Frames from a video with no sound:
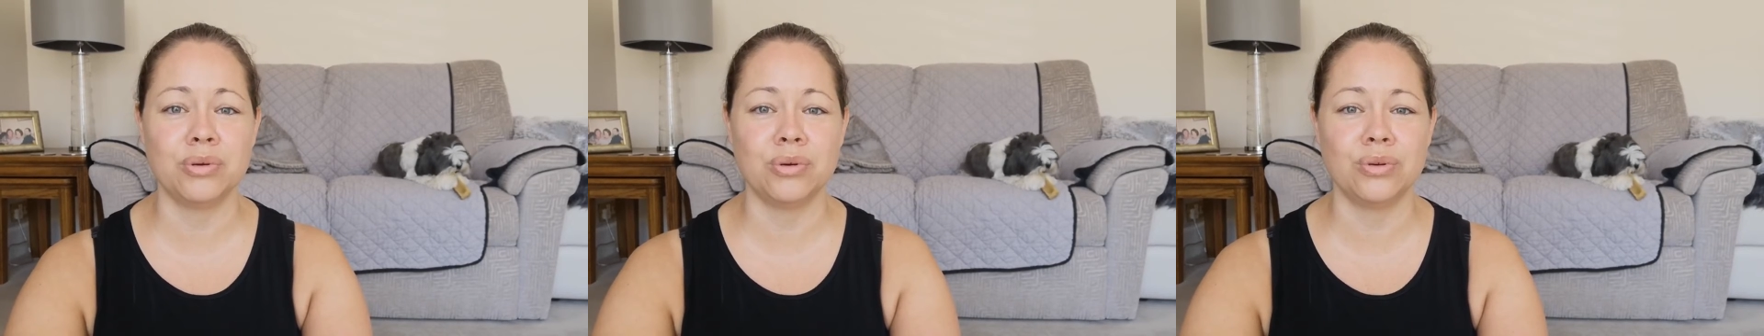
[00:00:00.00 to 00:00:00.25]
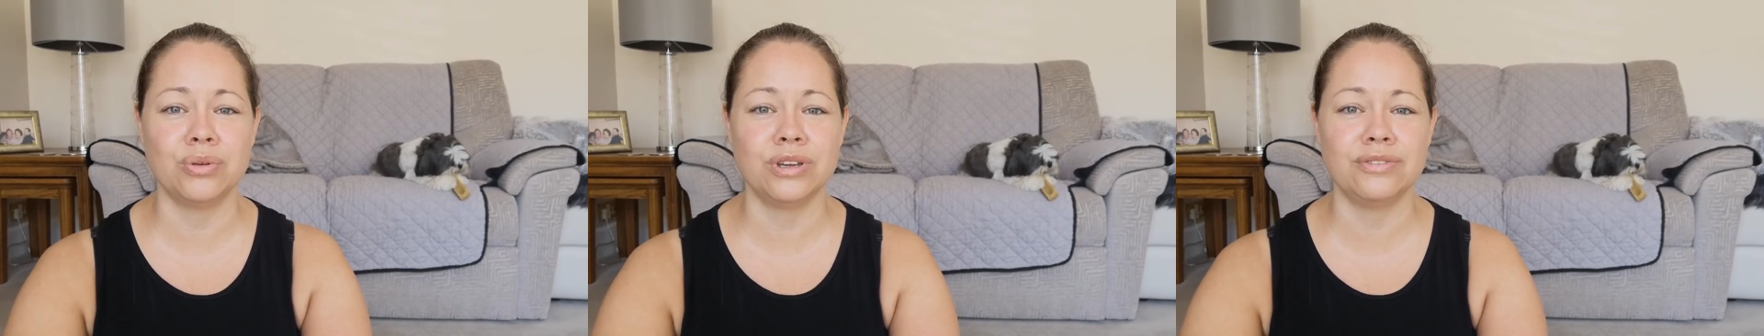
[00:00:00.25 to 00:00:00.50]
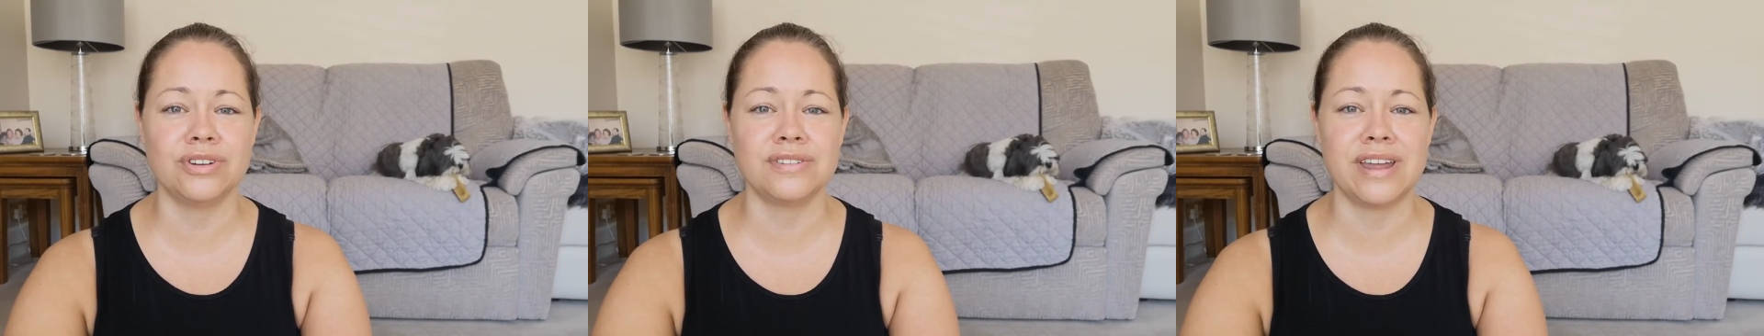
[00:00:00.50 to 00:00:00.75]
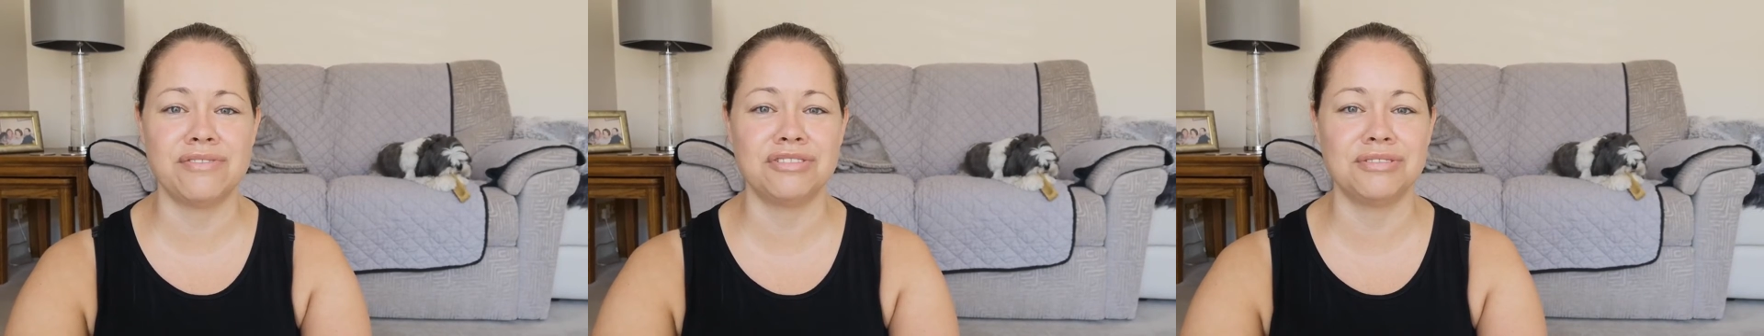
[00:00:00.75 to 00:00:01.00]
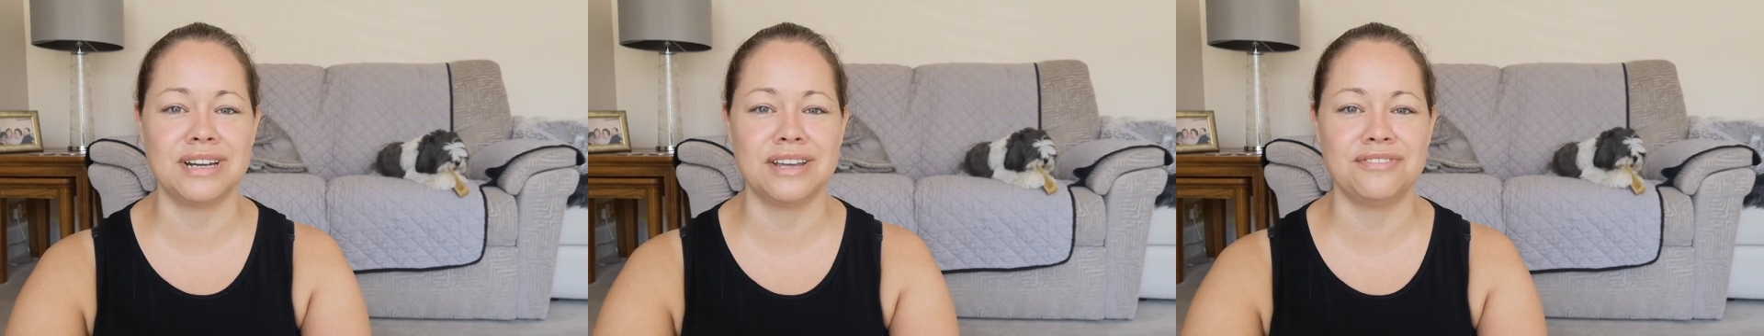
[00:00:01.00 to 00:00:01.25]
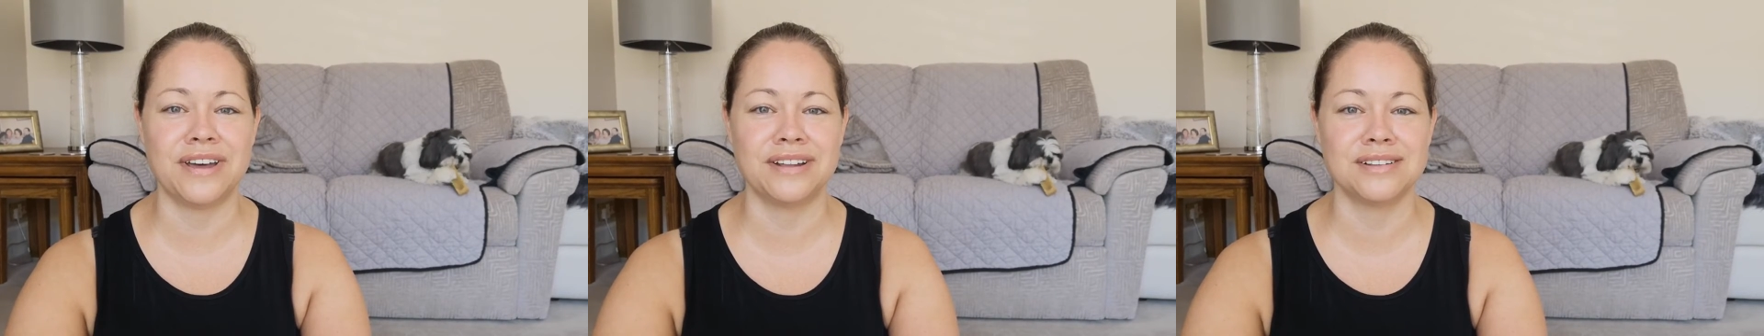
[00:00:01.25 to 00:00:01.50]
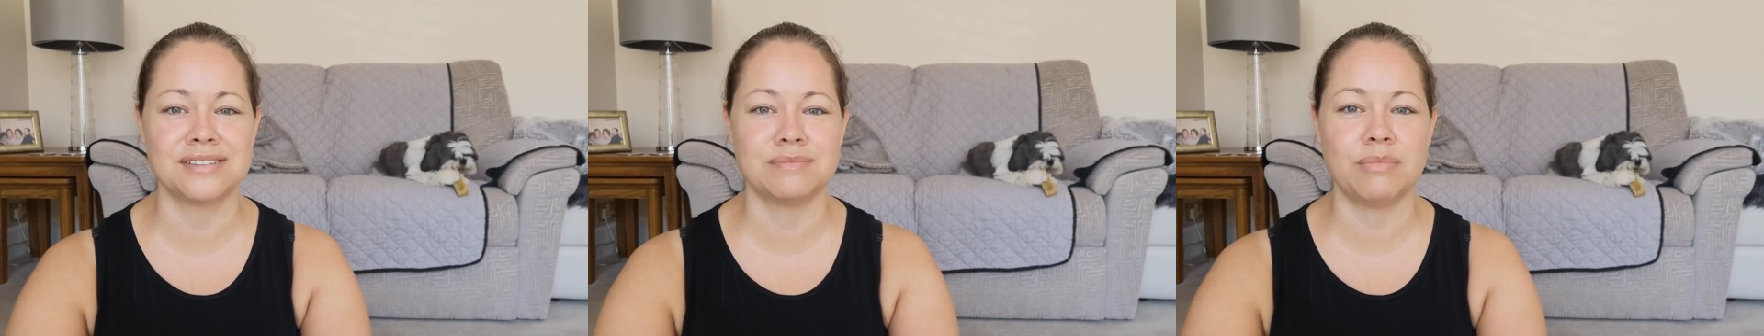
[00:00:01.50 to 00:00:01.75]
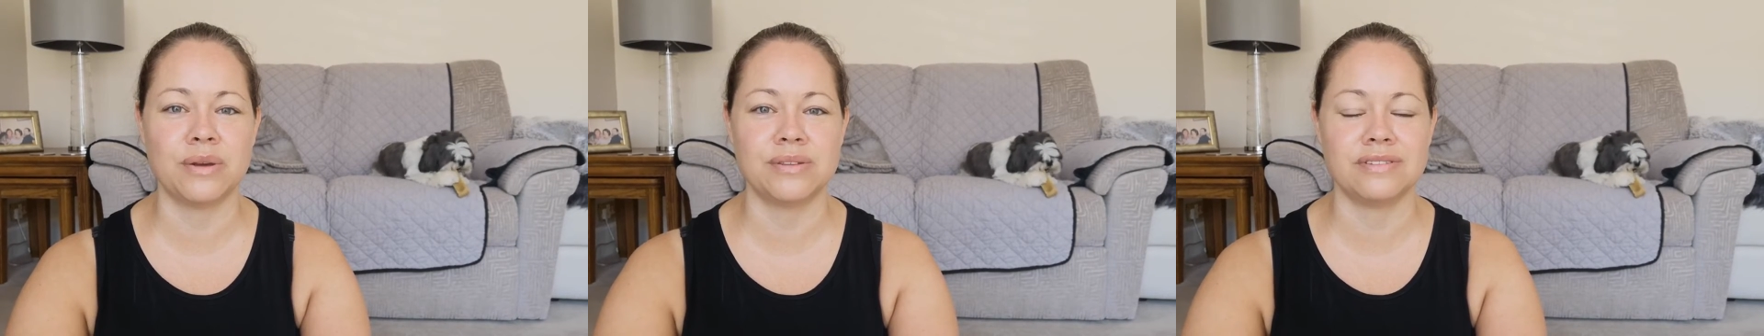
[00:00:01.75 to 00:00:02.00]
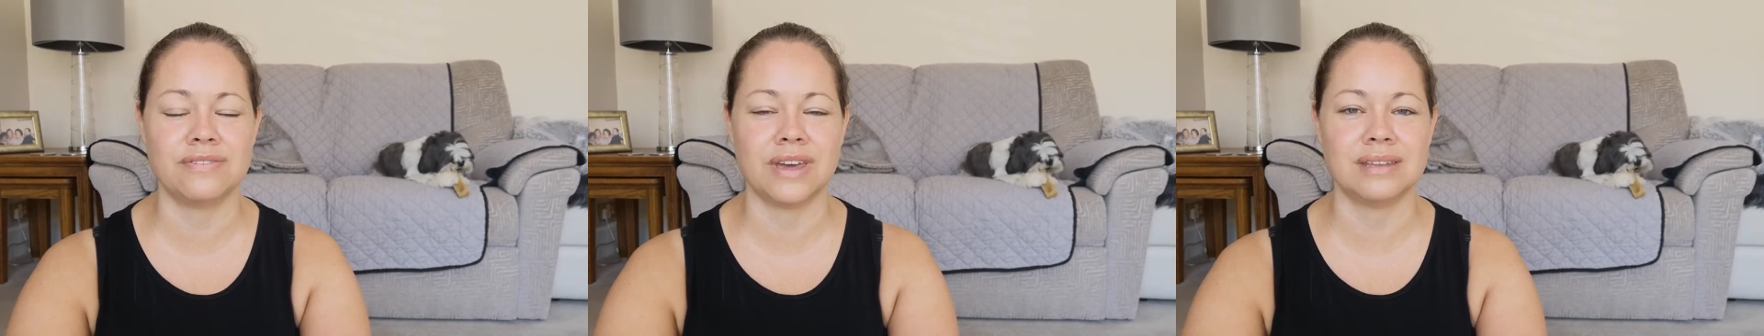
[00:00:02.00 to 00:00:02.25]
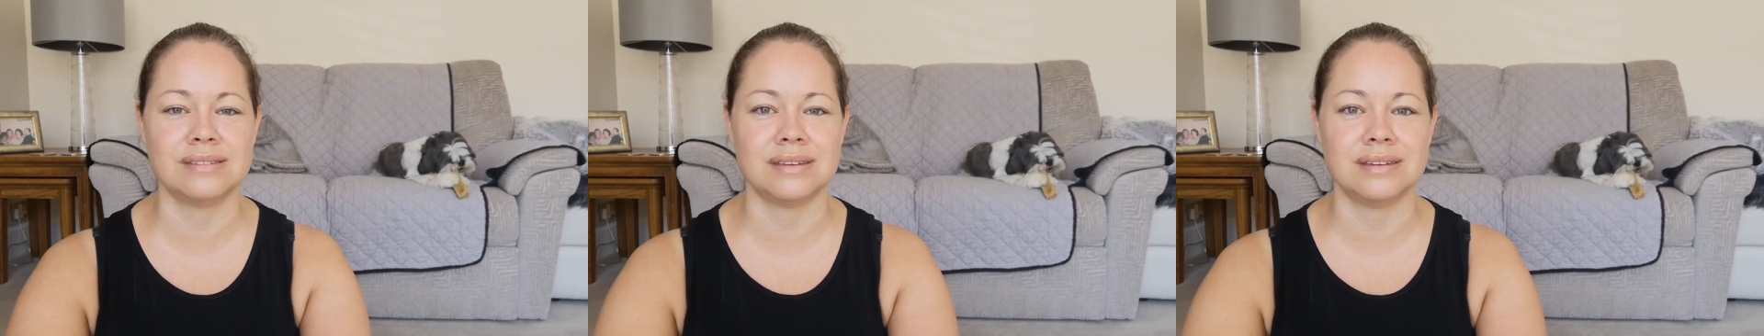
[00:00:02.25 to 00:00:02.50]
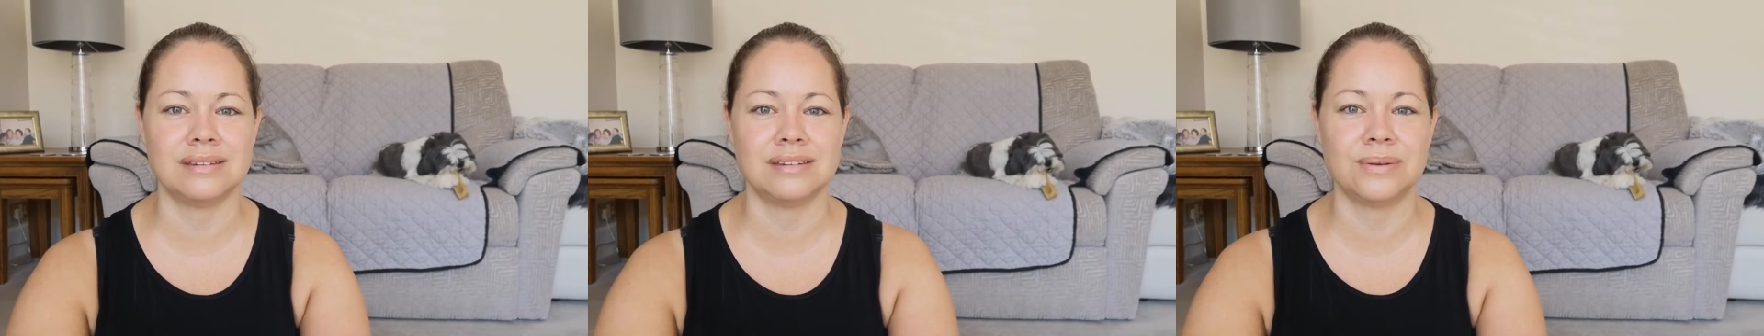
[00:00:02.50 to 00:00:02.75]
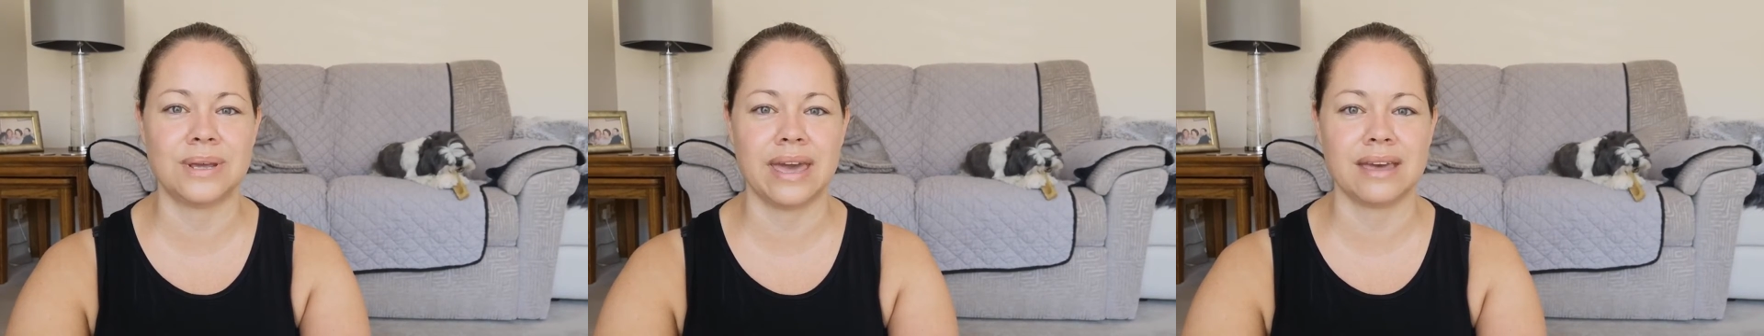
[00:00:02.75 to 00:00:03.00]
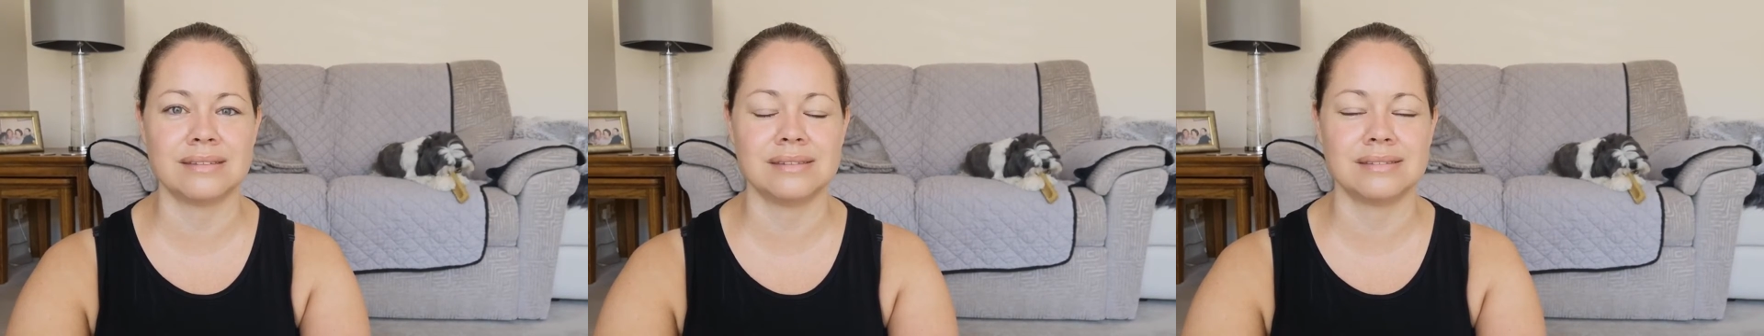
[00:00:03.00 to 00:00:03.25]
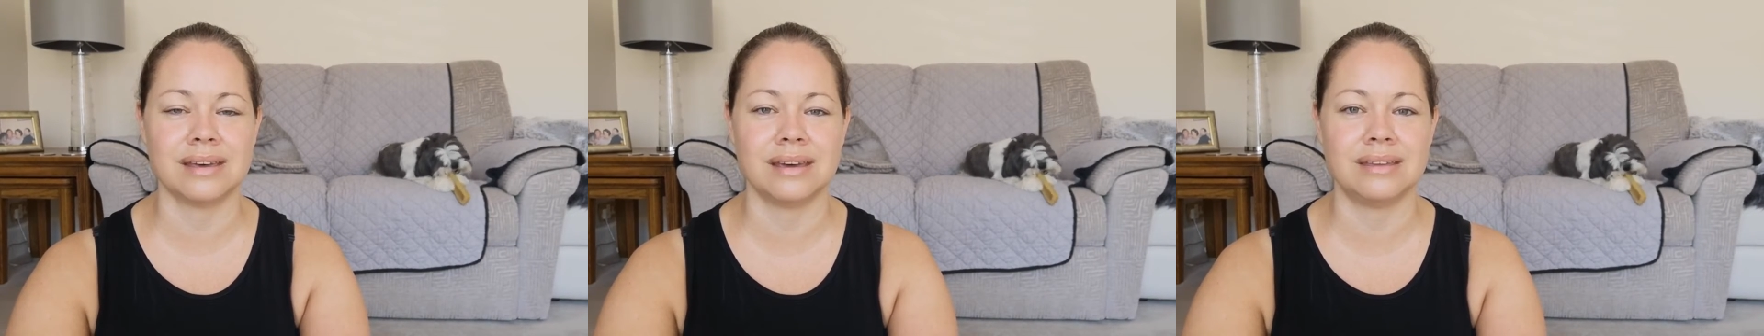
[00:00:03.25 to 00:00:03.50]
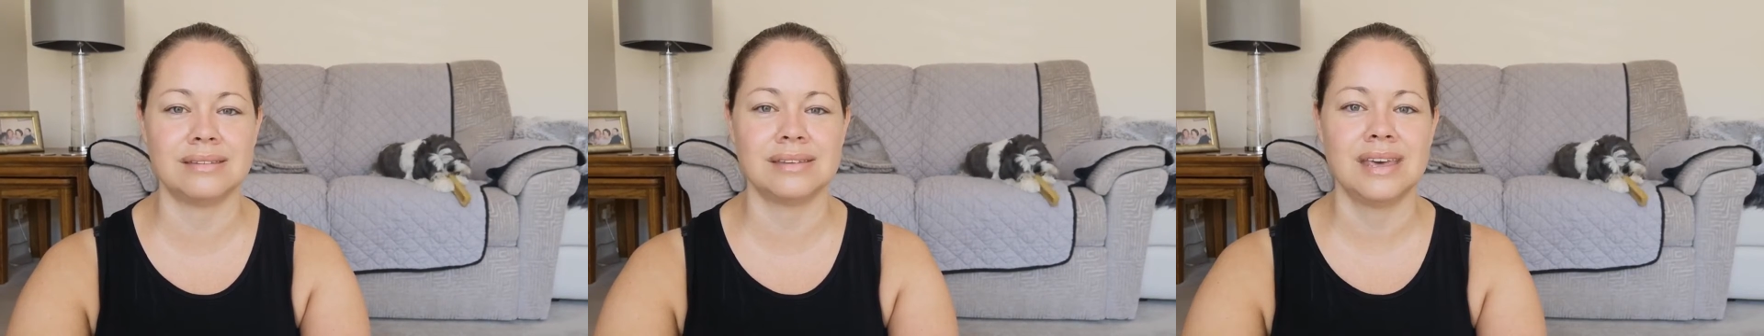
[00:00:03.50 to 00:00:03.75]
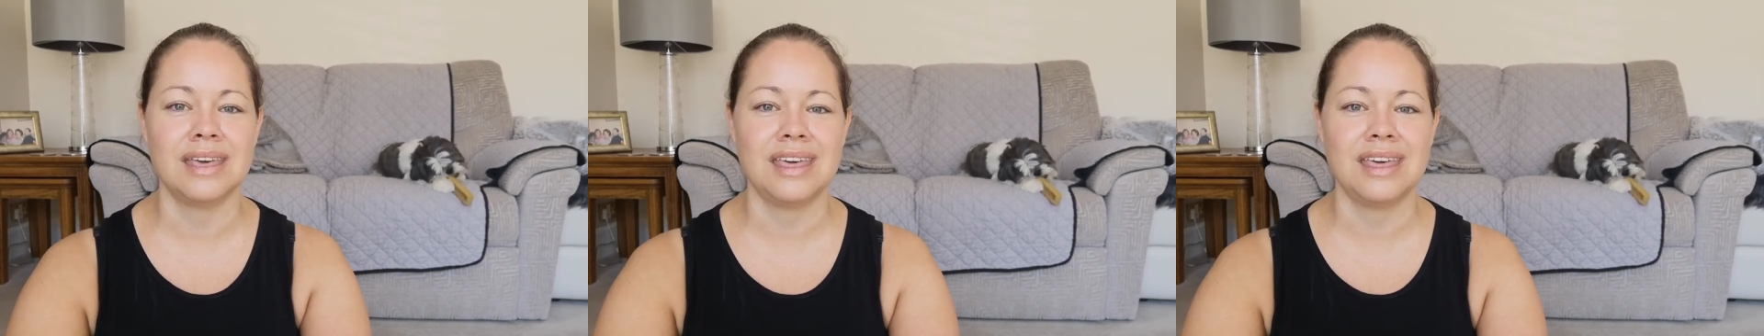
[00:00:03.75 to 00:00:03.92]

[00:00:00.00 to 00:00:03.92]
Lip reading: or you've just never really felt motivated doing exercise,